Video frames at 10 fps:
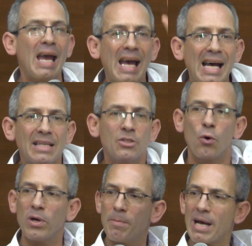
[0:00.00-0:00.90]
and
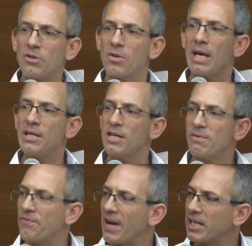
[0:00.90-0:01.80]
going back to the idea
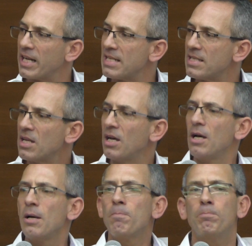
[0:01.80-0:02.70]
of fairness,
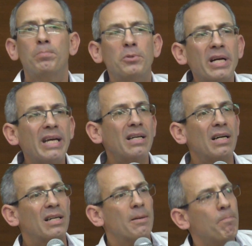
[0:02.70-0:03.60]

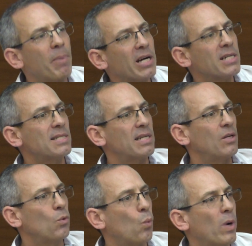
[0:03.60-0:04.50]
bring a comparison
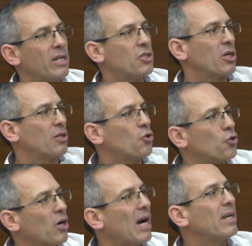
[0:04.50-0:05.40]
which a
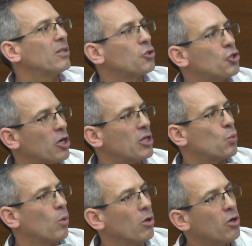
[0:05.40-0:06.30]
trial judge
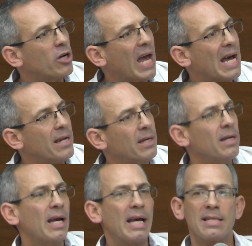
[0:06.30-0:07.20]
will look at
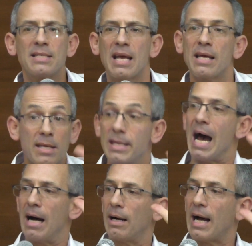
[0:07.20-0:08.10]
and say,
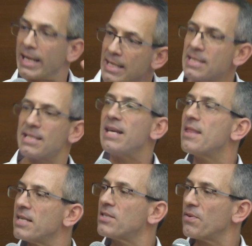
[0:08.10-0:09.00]
yeah, I can see
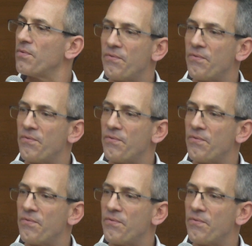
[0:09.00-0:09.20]
this